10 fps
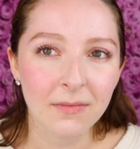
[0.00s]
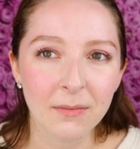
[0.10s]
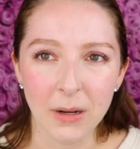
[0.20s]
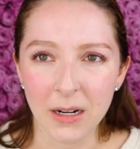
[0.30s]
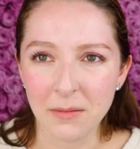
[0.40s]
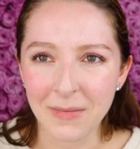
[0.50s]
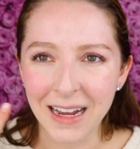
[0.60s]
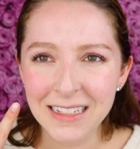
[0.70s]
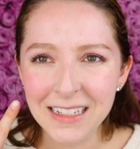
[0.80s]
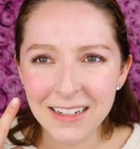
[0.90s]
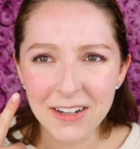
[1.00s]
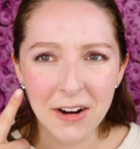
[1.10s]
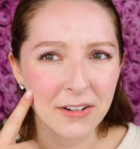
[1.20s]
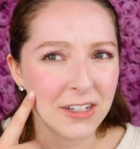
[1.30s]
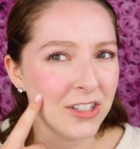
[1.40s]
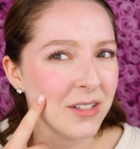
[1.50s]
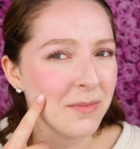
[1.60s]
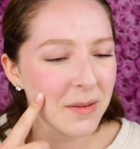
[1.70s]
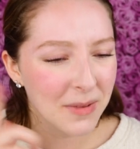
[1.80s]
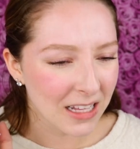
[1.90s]
But on my skin tone, it just
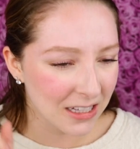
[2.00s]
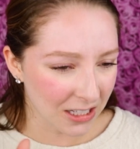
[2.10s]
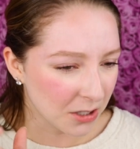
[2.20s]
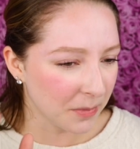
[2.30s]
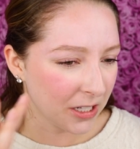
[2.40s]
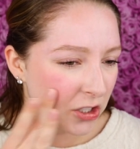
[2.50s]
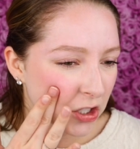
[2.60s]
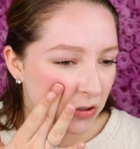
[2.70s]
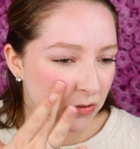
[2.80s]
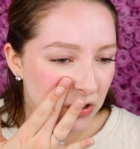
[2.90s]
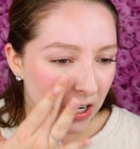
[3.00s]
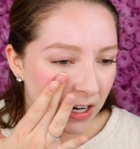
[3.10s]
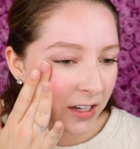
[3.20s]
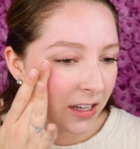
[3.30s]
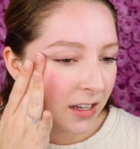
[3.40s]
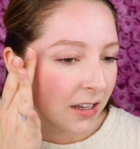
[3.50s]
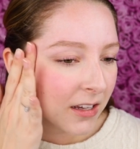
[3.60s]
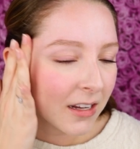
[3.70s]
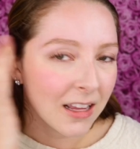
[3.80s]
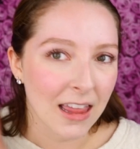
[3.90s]
might be a little bit too dark
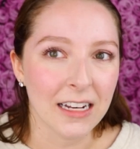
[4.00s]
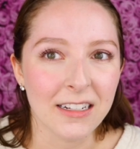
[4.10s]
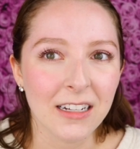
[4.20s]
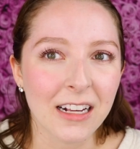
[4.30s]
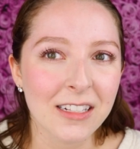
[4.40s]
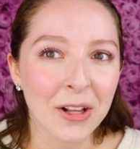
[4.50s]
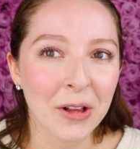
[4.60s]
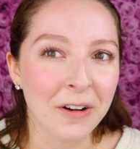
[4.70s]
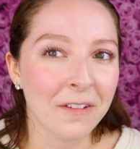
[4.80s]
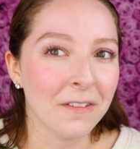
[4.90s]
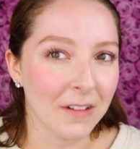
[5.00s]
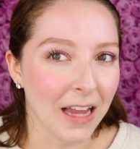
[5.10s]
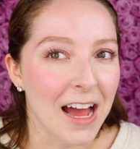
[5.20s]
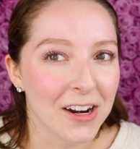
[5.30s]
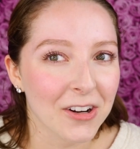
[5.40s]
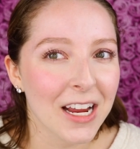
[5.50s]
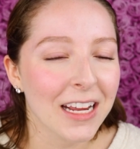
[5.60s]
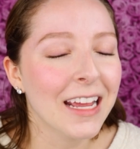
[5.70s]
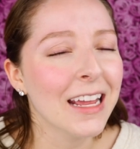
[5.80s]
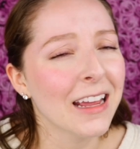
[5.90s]
that it doesn't look flattering.
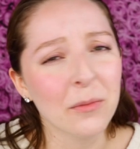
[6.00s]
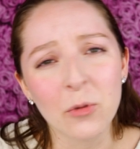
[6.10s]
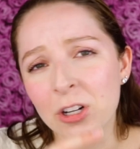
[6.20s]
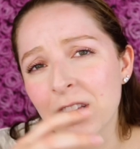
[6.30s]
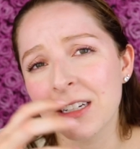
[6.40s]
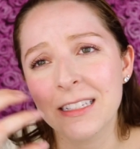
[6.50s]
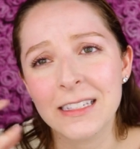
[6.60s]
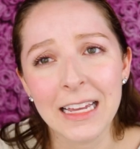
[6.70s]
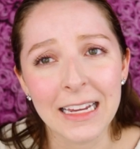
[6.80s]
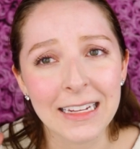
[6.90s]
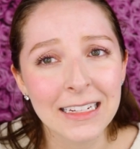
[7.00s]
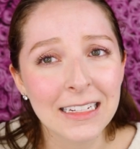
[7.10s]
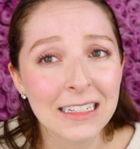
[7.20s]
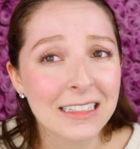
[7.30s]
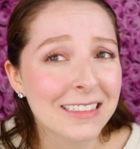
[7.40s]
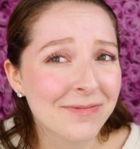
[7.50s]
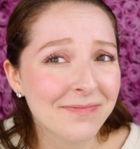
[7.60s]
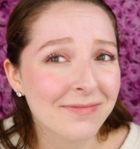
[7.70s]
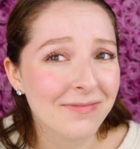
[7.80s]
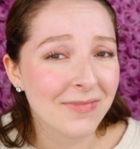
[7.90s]
It more looks like,
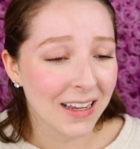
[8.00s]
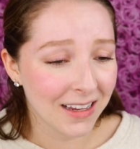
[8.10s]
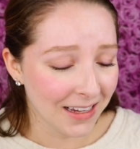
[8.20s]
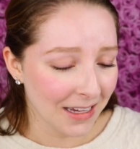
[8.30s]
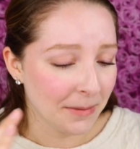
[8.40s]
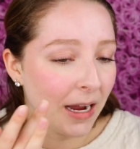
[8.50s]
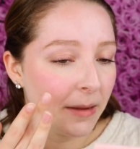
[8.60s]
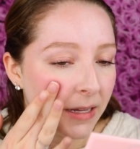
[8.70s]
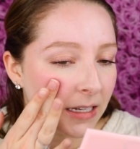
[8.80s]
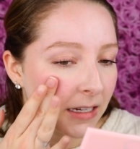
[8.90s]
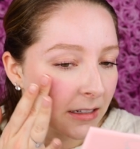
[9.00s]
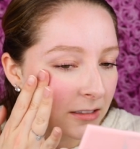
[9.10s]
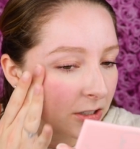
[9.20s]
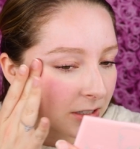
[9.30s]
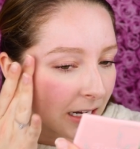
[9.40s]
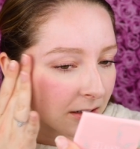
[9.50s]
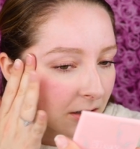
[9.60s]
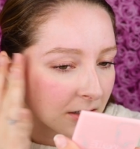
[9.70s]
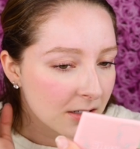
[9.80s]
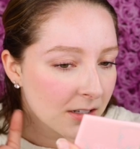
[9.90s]
in my opinion, it just kind of
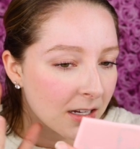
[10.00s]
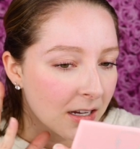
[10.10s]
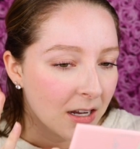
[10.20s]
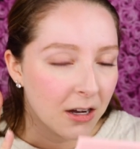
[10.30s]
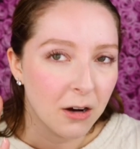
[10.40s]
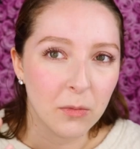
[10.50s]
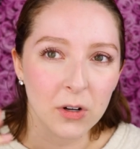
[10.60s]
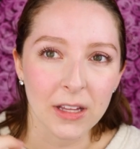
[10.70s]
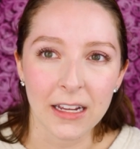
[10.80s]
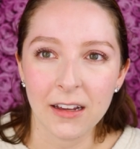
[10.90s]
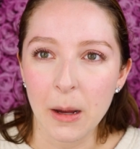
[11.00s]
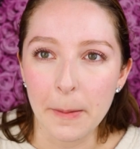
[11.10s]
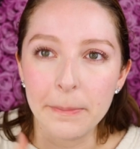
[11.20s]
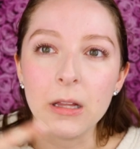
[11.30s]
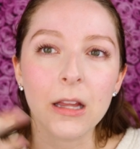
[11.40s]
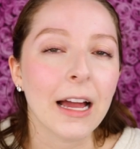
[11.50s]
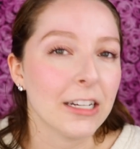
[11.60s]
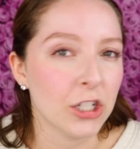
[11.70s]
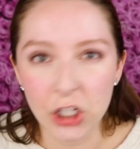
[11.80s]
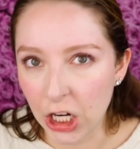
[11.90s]
looks more like
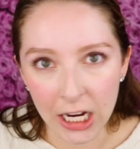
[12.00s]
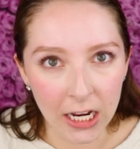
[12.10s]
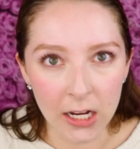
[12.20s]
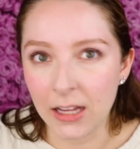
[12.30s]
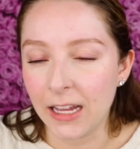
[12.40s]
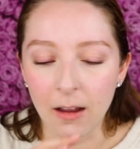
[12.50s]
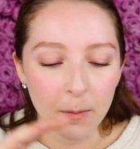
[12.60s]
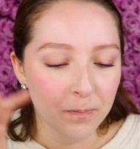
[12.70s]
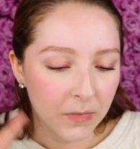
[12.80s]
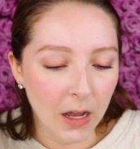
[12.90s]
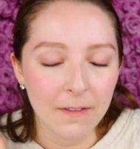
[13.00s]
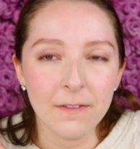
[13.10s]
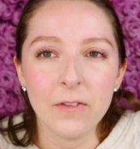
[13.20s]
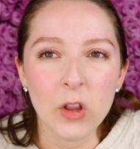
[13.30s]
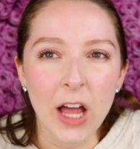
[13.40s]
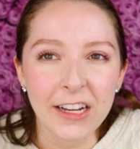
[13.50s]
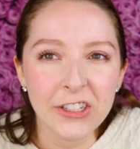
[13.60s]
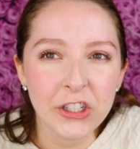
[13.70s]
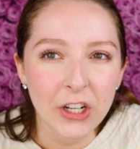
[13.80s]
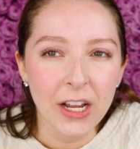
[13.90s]
blushing, like a
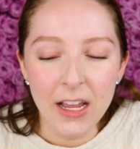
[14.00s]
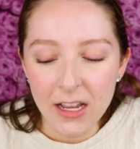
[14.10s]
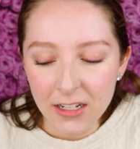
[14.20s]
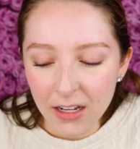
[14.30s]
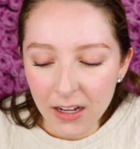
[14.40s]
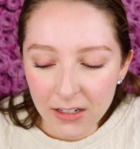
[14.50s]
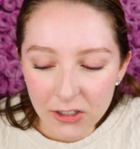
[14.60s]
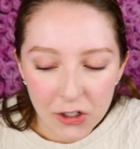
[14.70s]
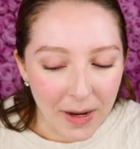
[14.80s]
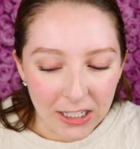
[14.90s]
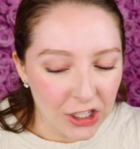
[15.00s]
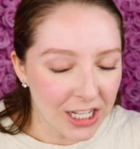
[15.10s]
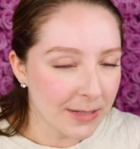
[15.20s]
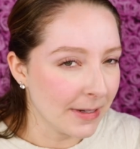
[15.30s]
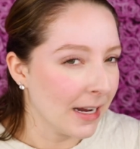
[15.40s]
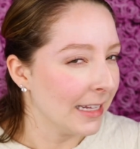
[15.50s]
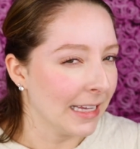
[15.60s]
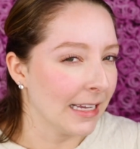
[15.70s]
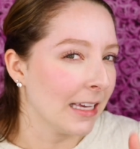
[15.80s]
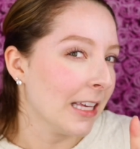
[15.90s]
flush to my cheeks. but not in
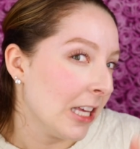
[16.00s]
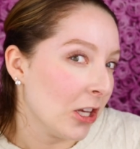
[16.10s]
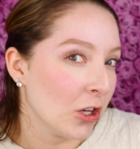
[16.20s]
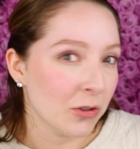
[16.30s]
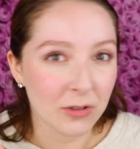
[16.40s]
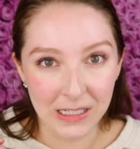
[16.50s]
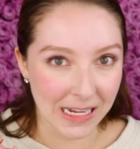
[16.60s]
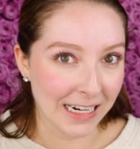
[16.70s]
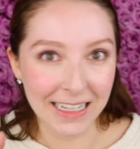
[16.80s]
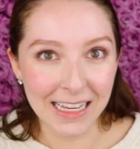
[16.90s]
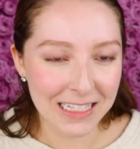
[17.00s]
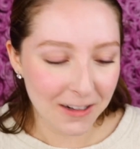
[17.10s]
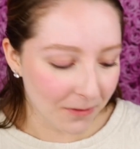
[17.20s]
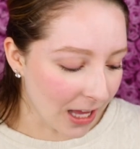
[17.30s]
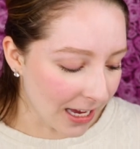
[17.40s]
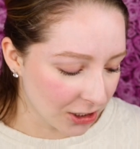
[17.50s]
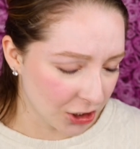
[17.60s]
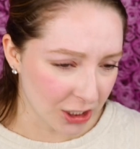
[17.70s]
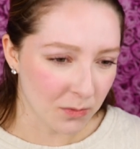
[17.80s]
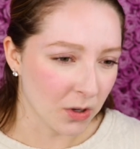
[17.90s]
like a cute sun-kissed flush,
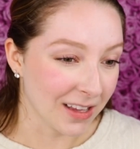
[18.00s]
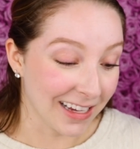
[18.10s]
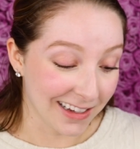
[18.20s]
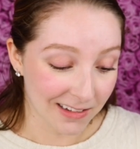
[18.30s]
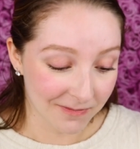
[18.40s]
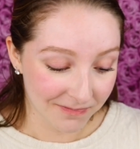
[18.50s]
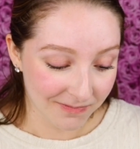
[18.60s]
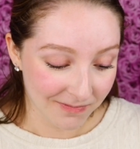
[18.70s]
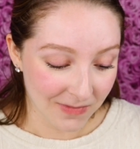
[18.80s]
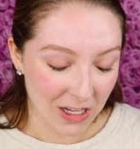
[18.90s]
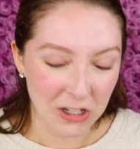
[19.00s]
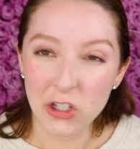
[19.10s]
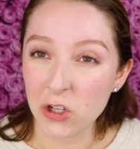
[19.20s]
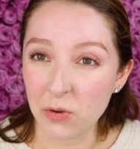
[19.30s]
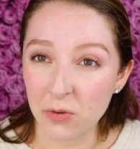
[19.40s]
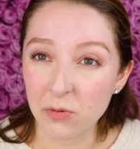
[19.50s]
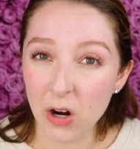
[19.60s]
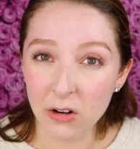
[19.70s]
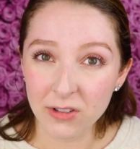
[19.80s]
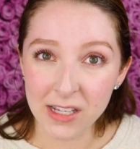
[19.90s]
just more like too
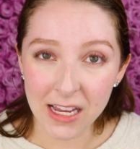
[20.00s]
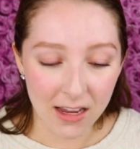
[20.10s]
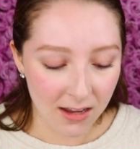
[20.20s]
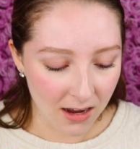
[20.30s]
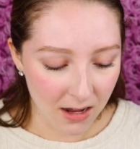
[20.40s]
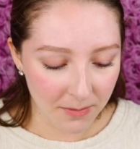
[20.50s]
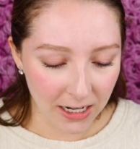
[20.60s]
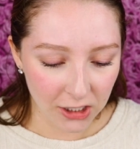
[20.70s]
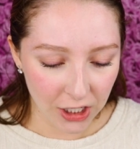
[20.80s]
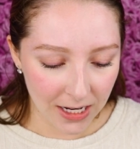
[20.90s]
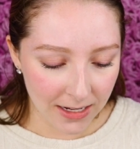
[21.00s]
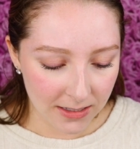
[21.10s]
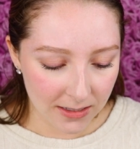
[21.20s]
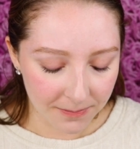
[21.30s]
rosy on my cheeks.